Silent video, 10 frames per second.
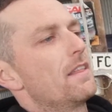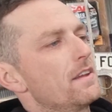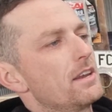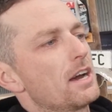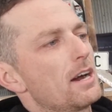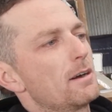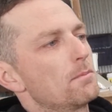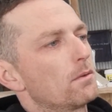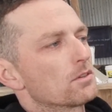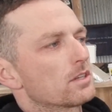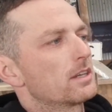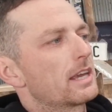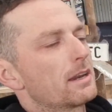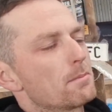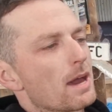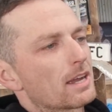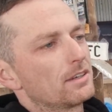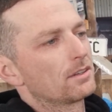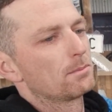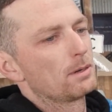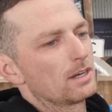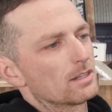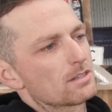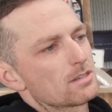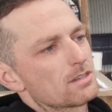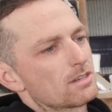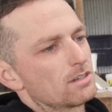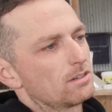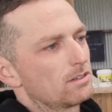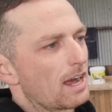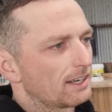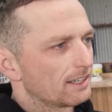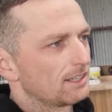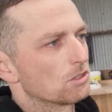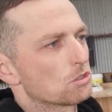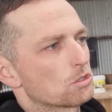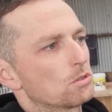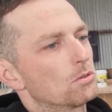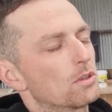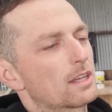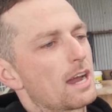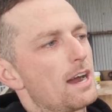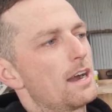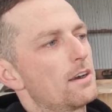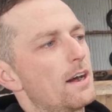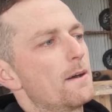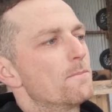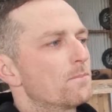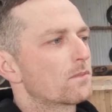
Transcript: And then obviously getting back into the pits underneath the chute, the car